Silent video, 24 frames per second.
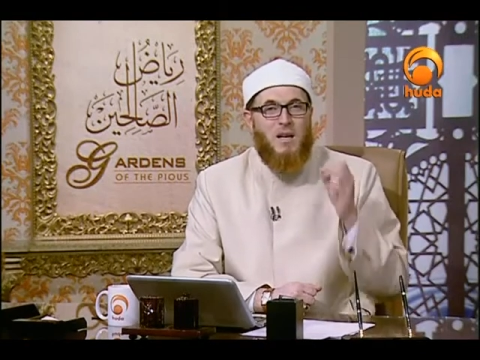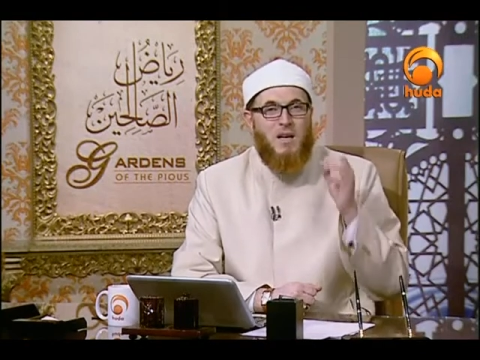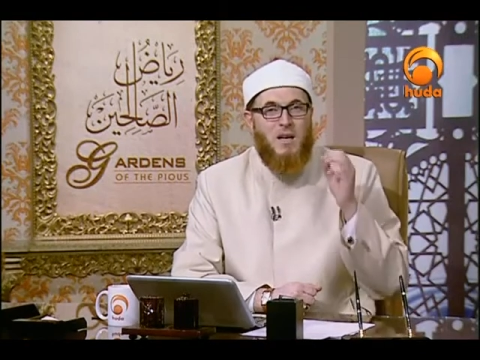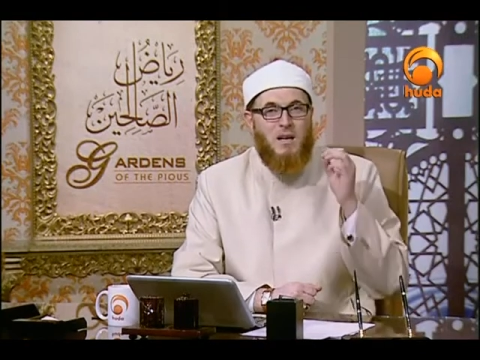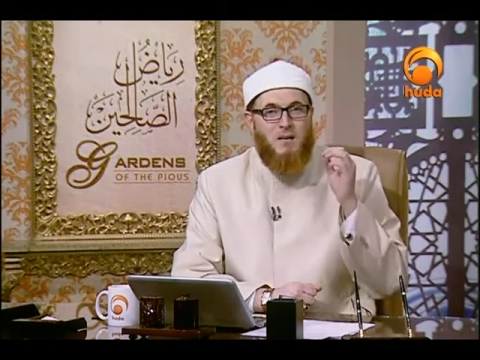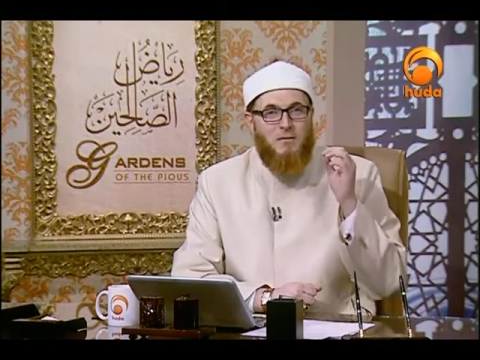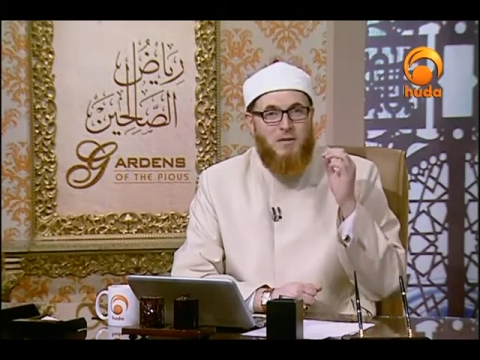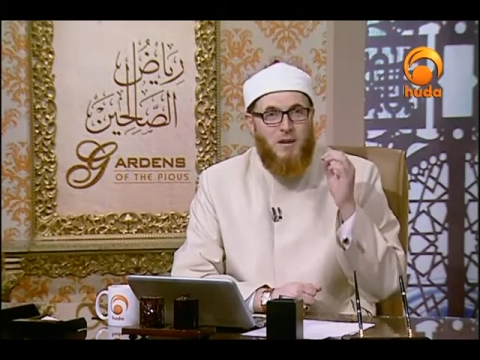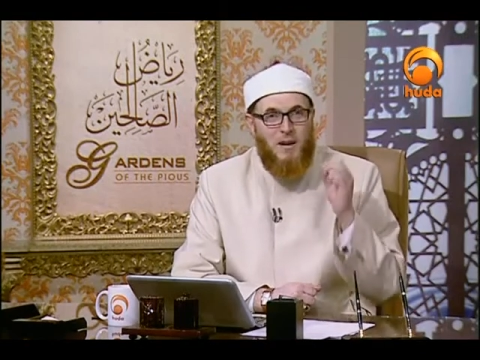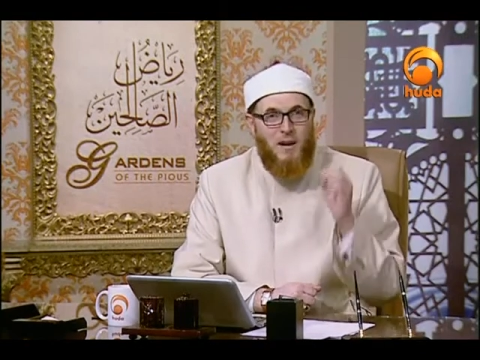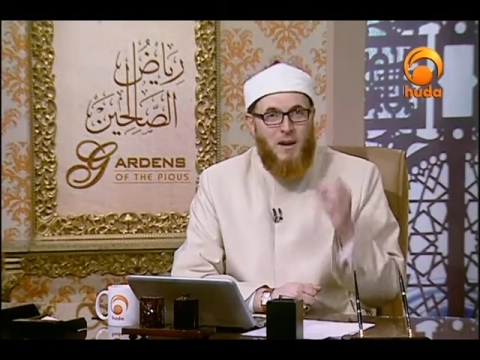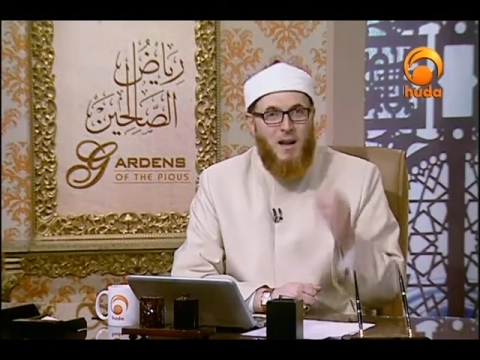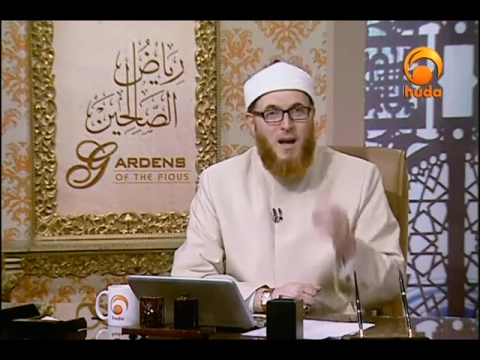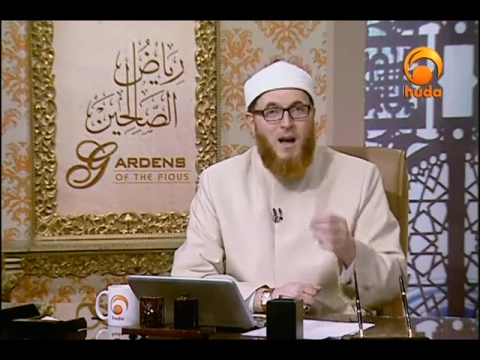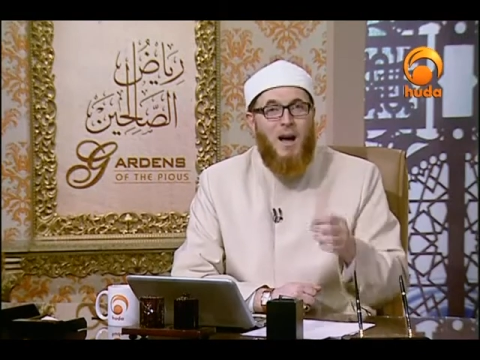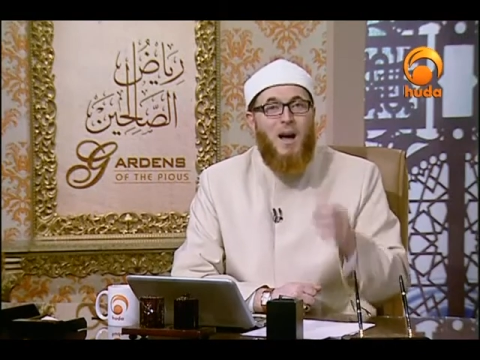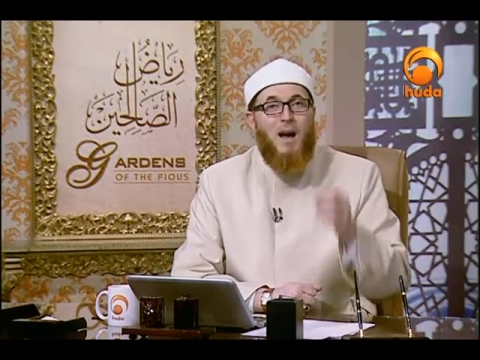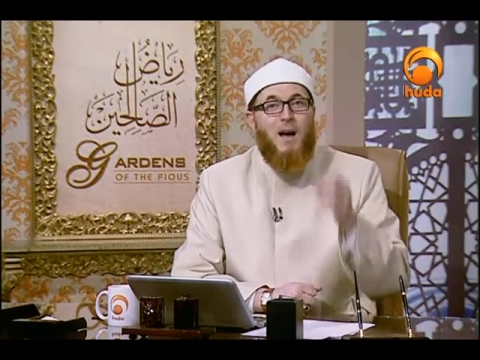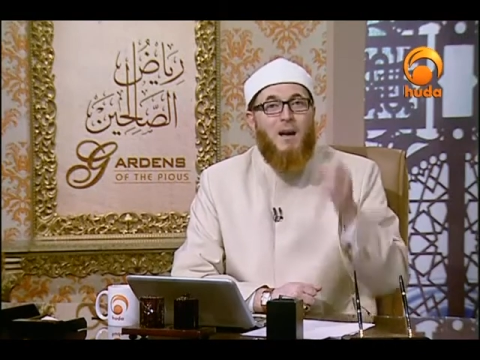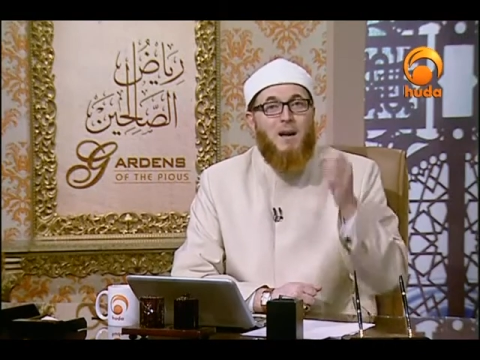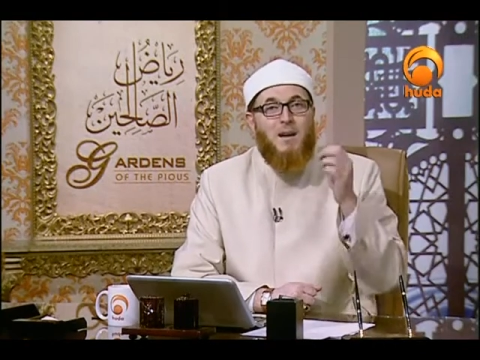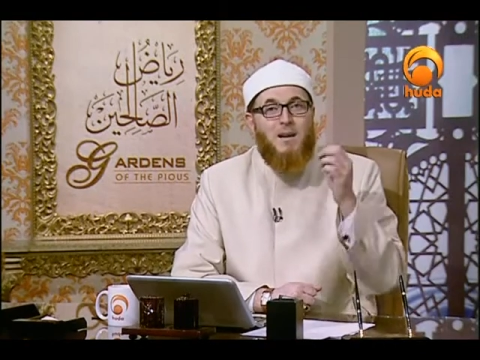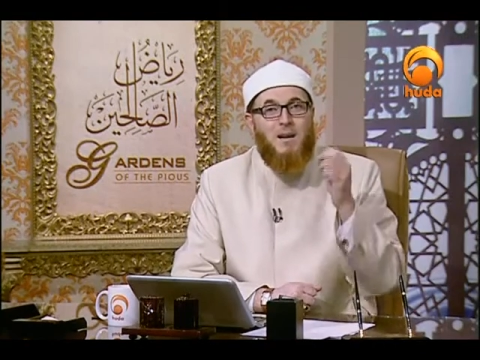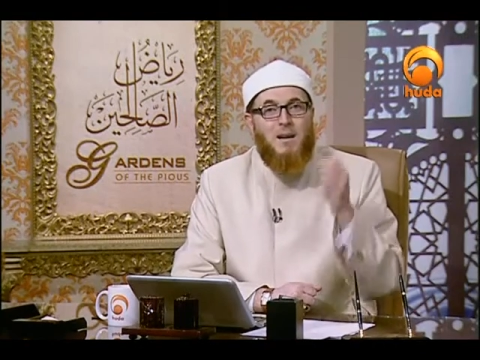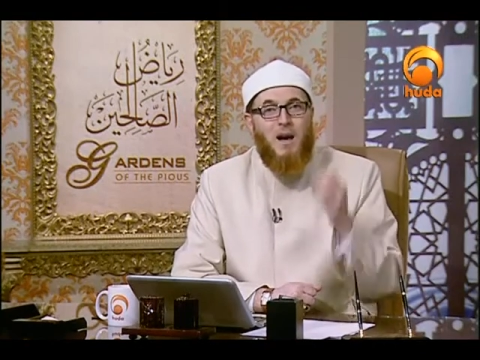If Allah